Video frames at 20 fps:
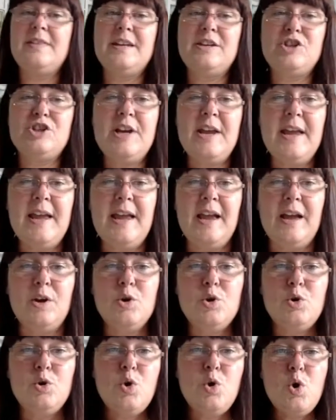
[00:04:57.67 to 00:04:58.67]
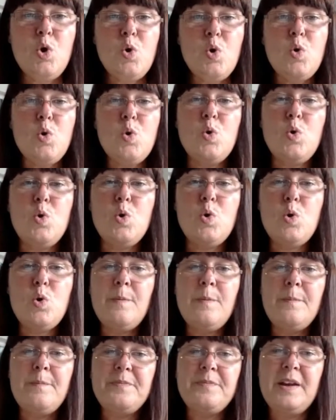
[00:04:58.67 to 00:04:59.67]
this year, new.
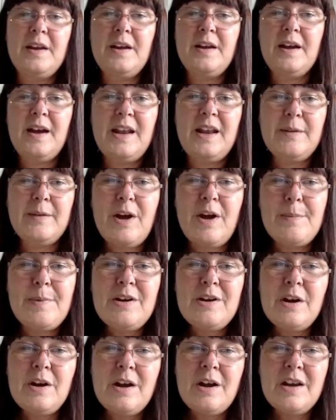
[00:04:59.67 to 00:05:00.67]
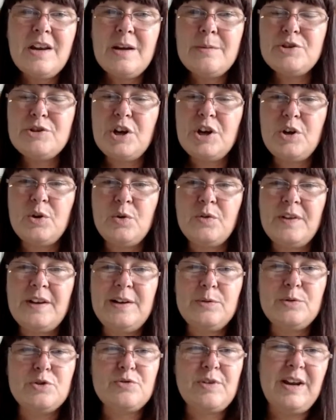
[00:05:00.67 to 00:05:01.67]
And I'm, I'm, I'm, I'm showing you on the
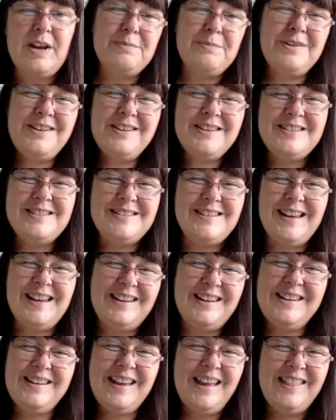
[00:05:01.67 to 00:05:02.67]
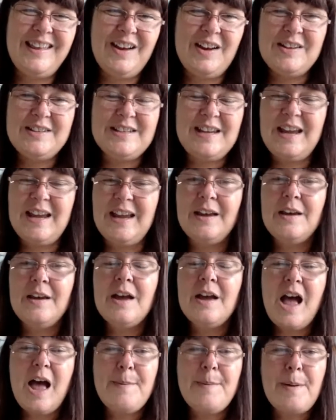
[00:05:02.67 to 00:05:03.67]
little screen, but you can see, you get the idea.
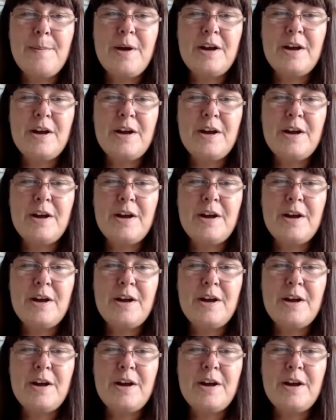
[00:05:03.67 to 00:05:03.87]
Um, I